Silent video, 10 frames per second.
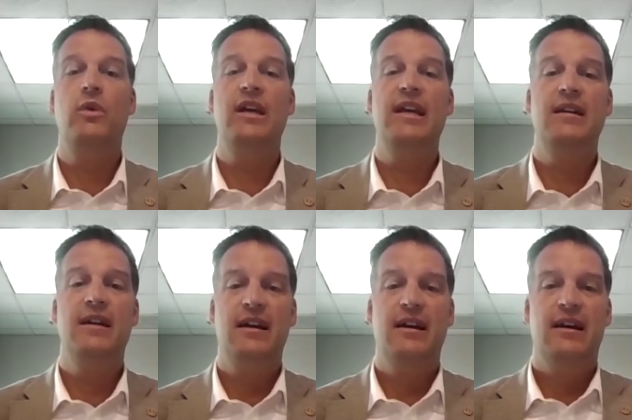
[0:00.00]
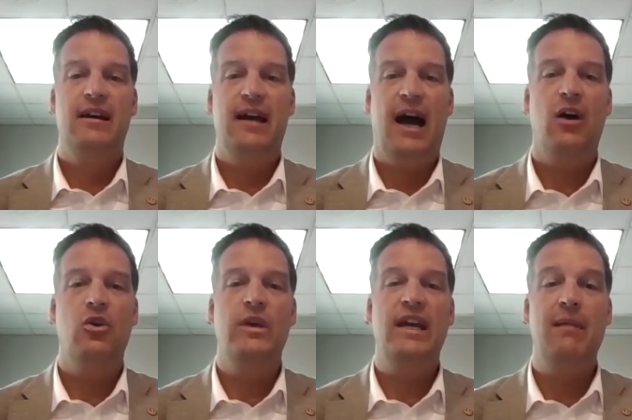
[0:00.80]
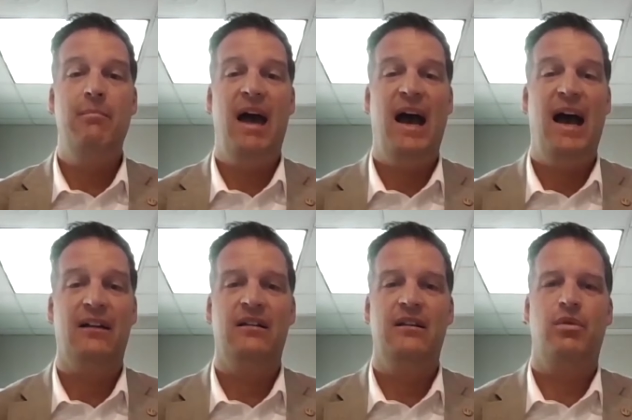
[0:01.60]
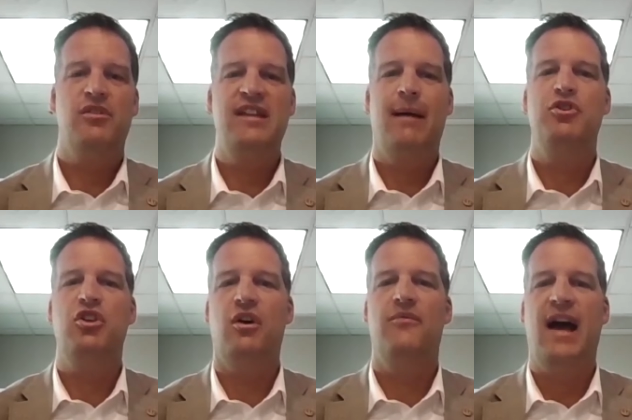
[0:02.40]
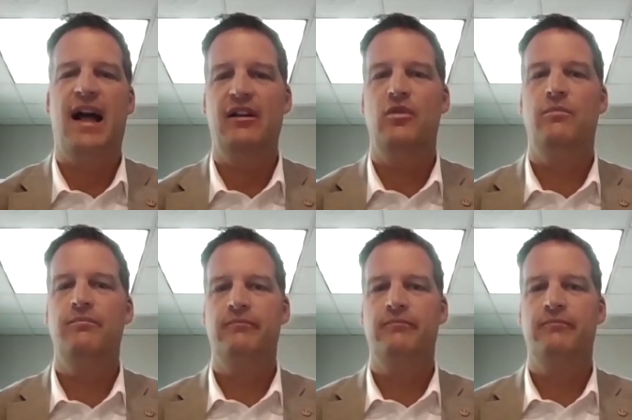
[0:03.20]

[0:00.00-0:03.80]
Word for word: we how do we impact the perception of value?